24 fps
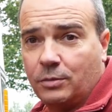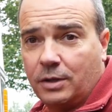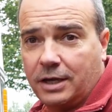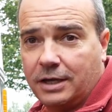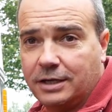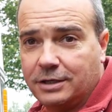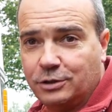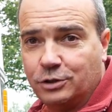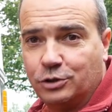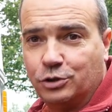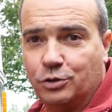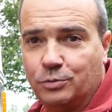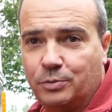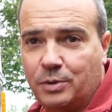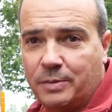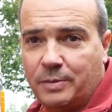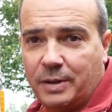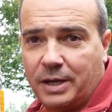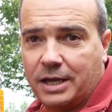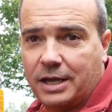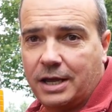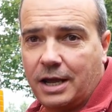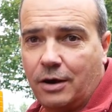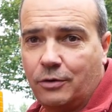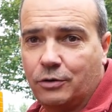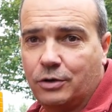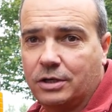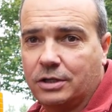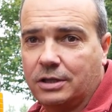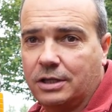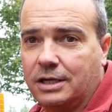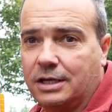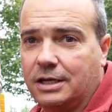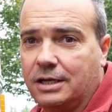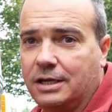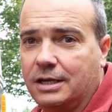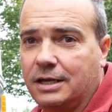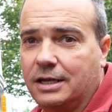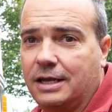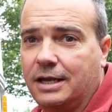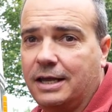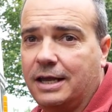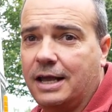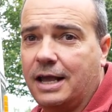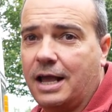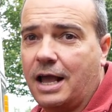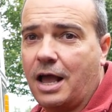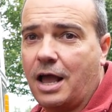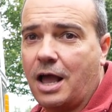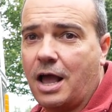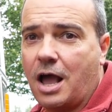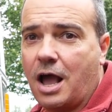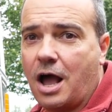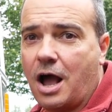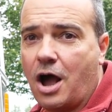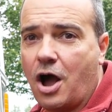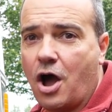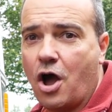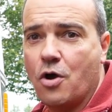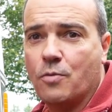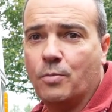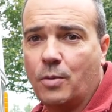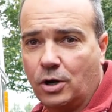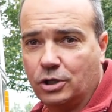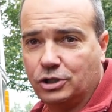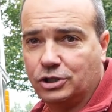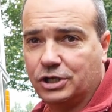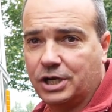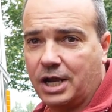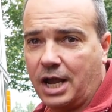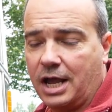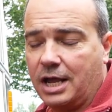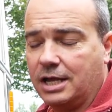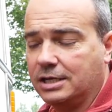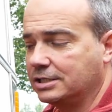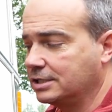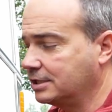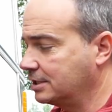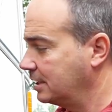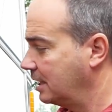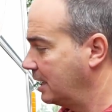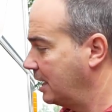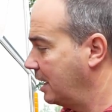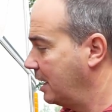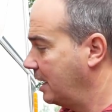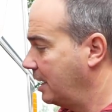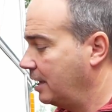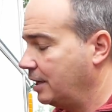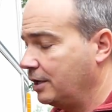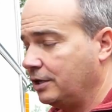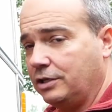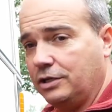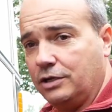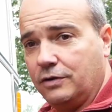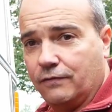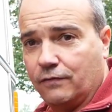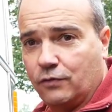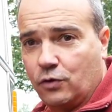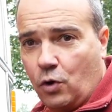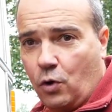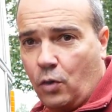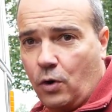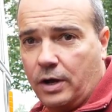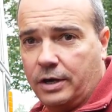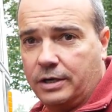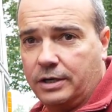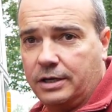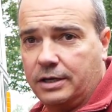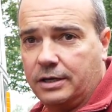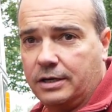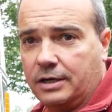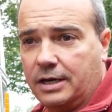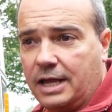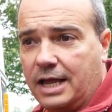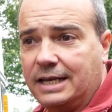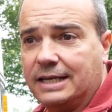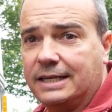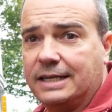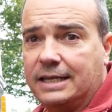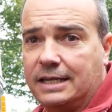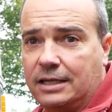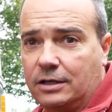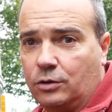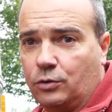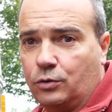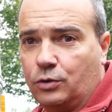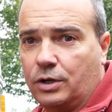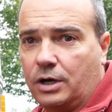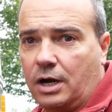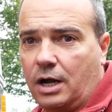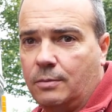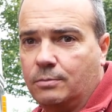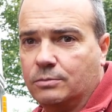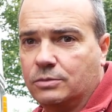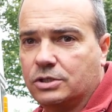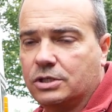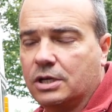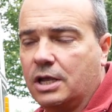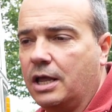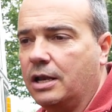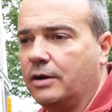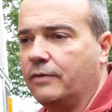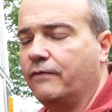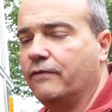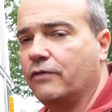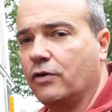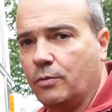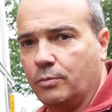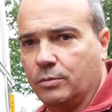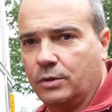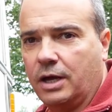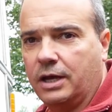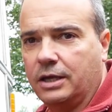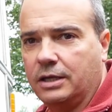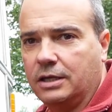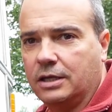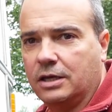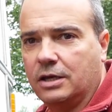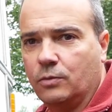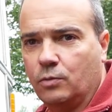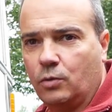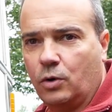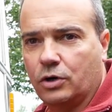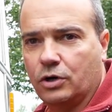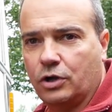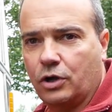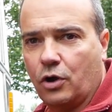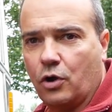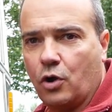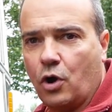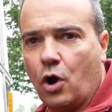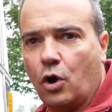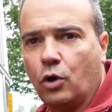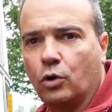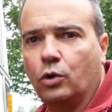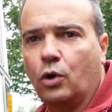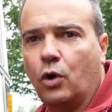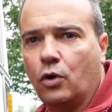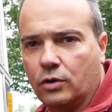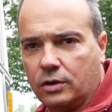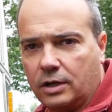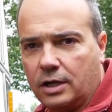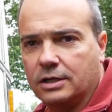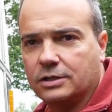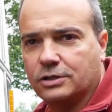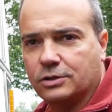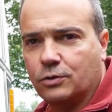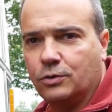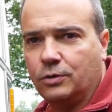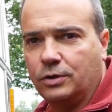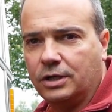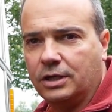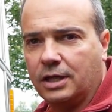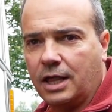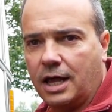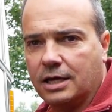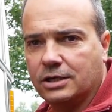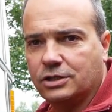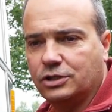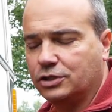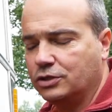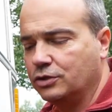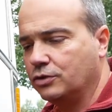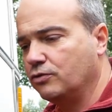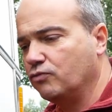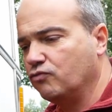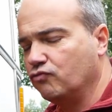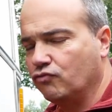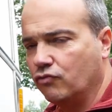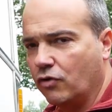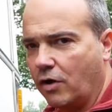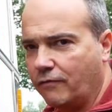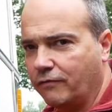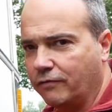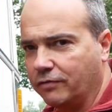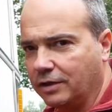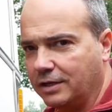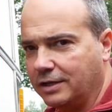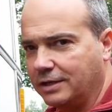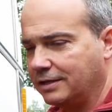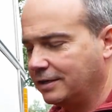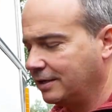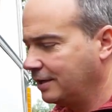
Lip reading: that you should be able to calculate how much gas you've got in there in kilograms, and from that you can work out how long that's going to last you roughly.